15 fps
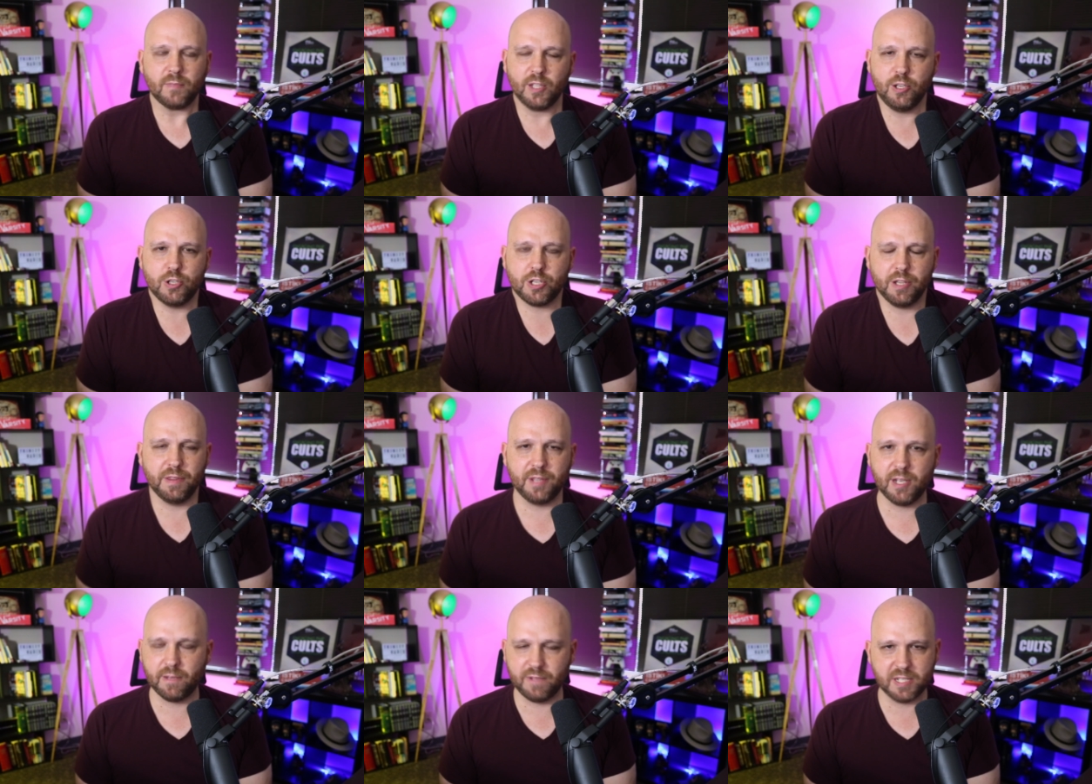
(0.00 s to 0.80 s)
you
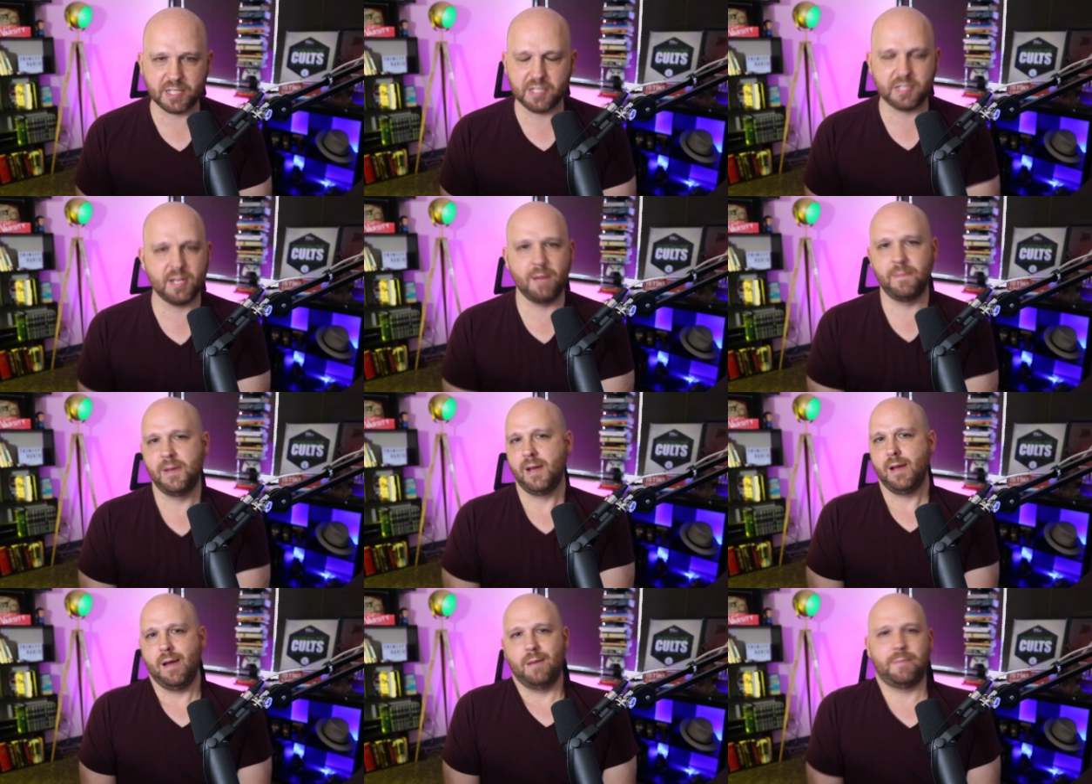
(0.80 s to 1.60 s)
shouldn't think of this as some
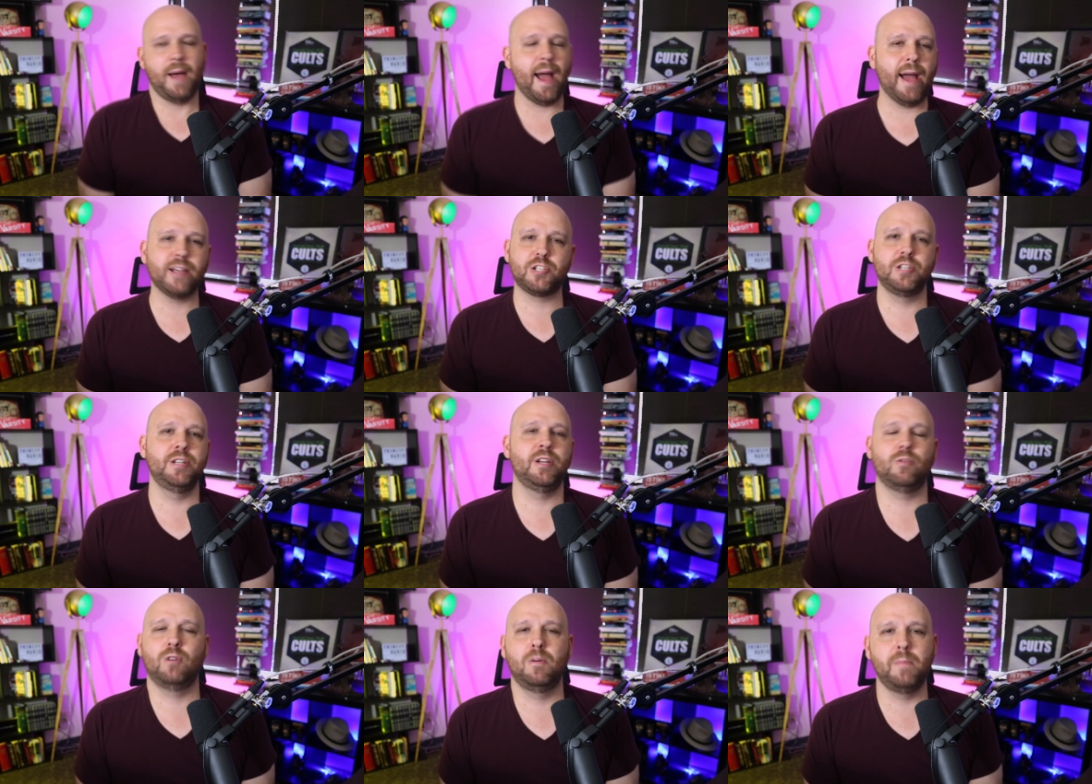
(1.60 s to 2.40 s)

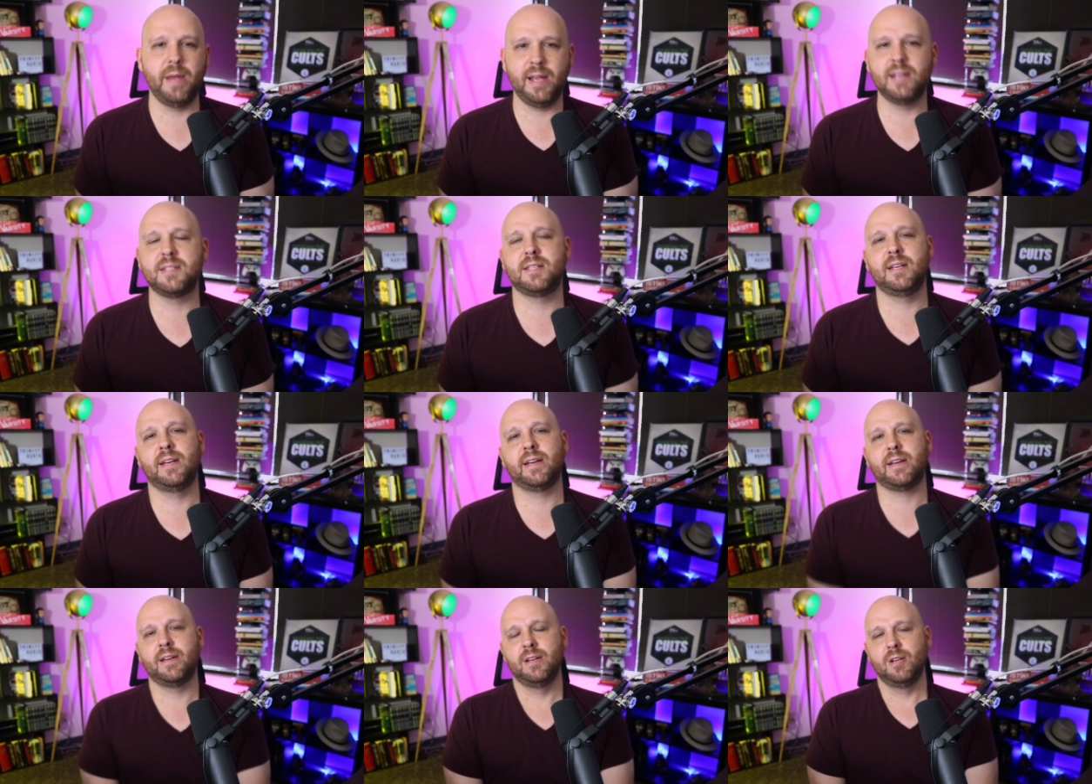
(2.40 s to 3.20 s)
passionate,
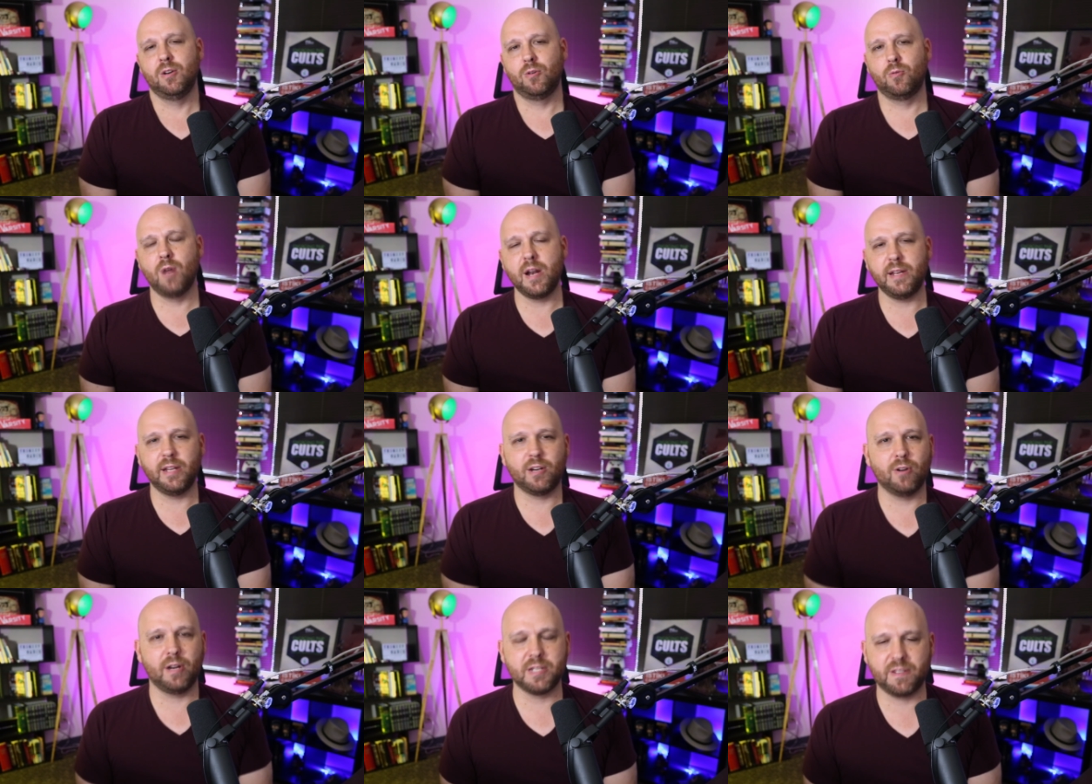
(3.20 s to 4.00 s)
romantic, running
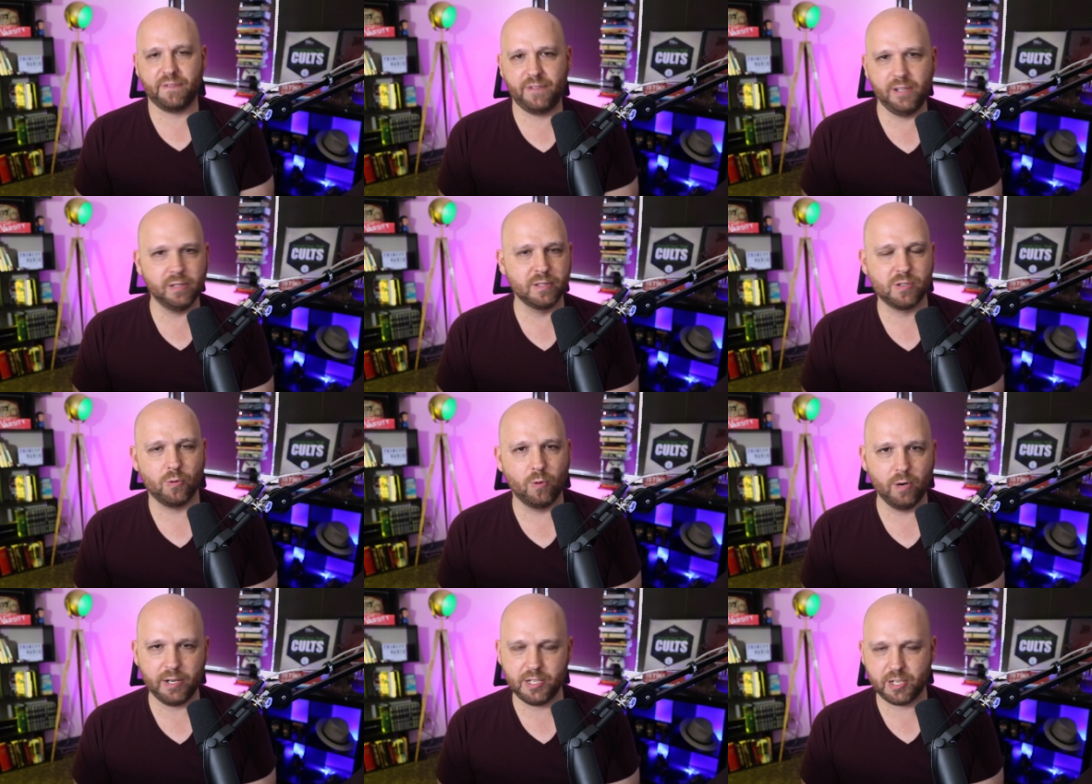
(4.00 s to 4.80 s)
across a field
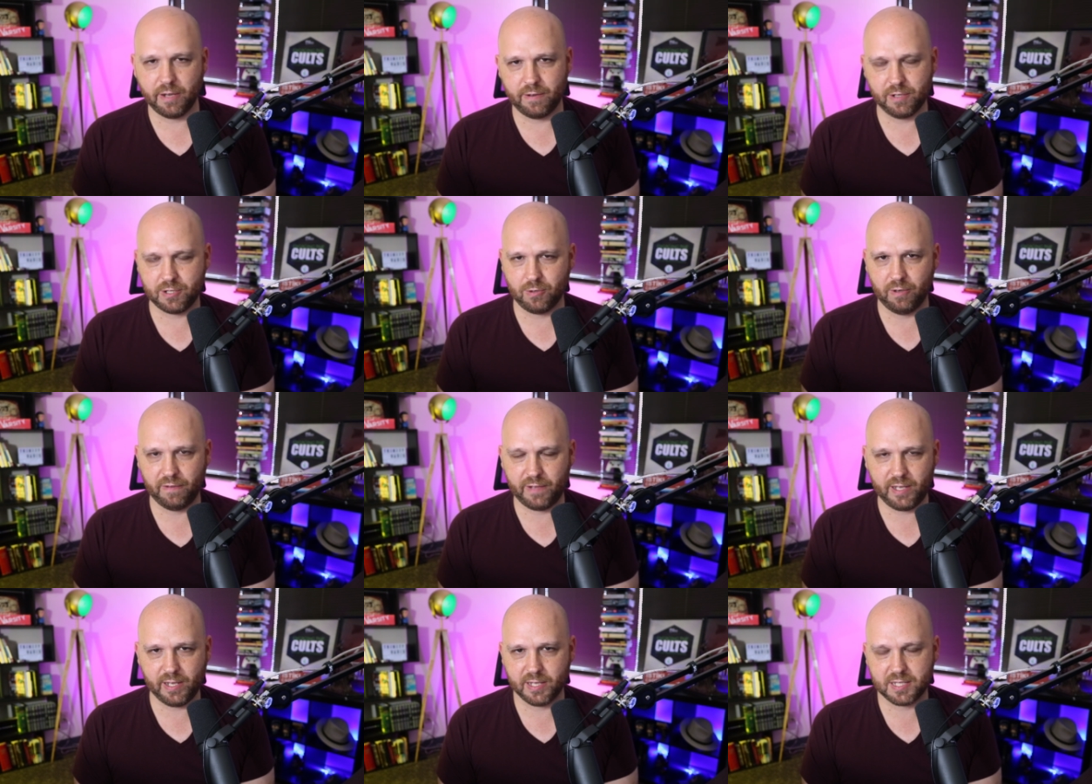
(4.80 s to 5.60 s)
toward each other sort
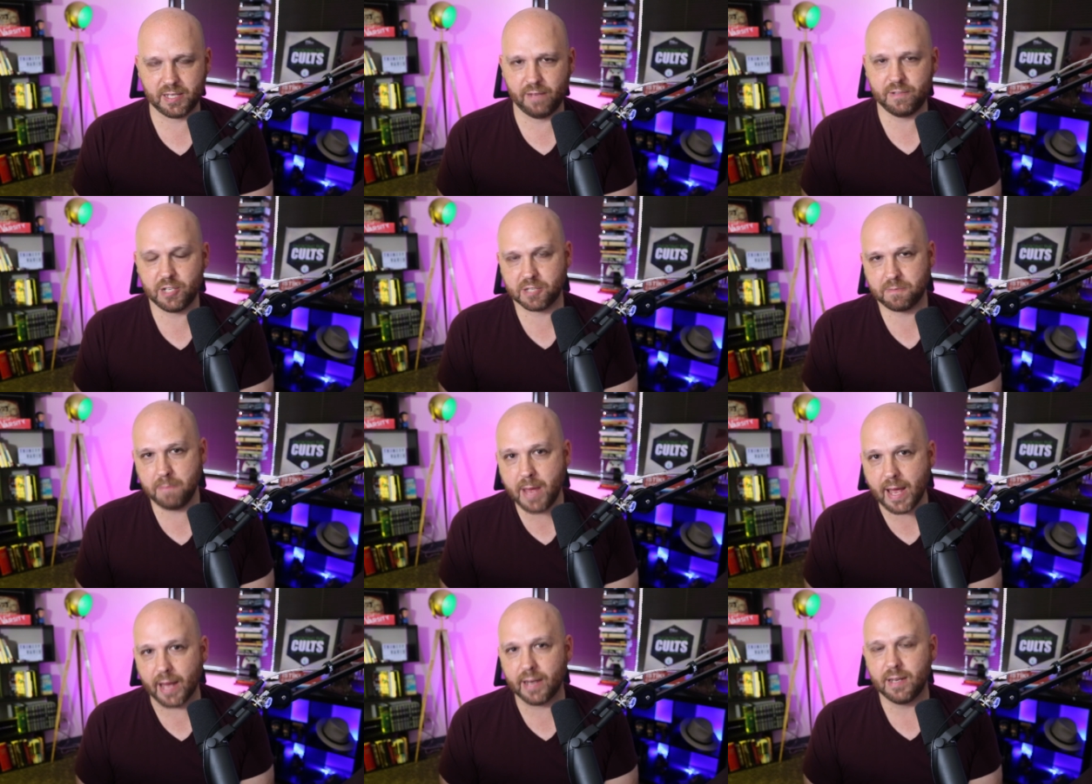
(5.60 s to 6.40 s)
of kiss. They've just
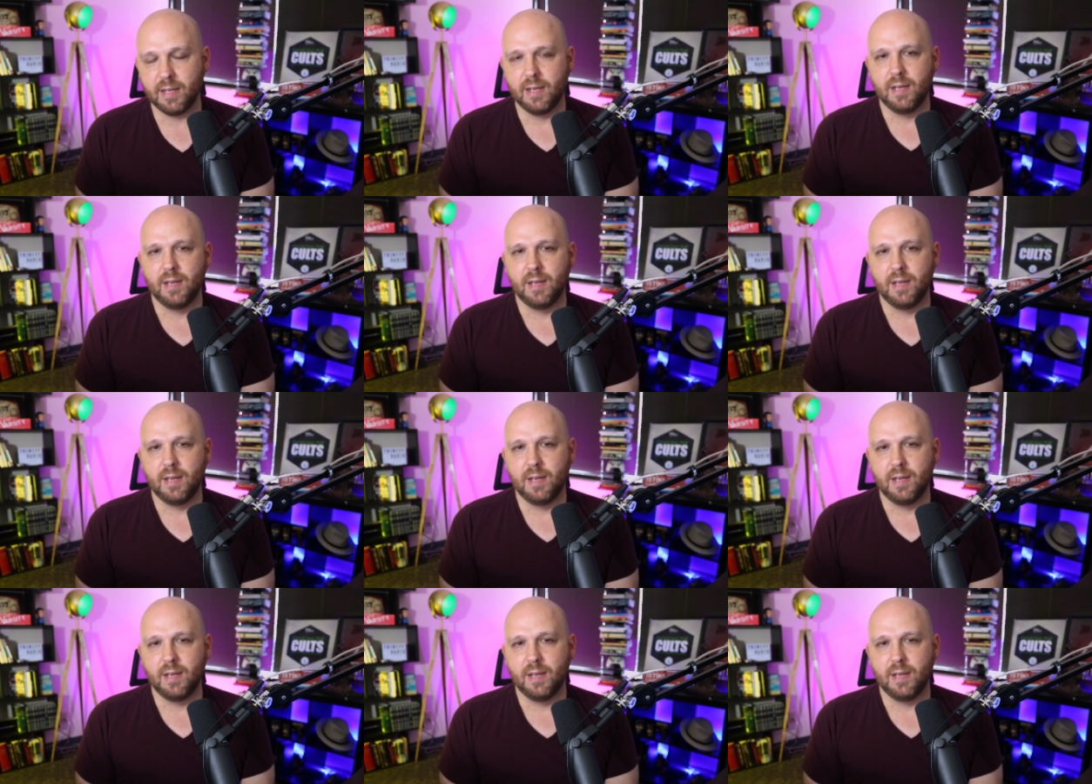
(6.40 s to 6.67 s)
met.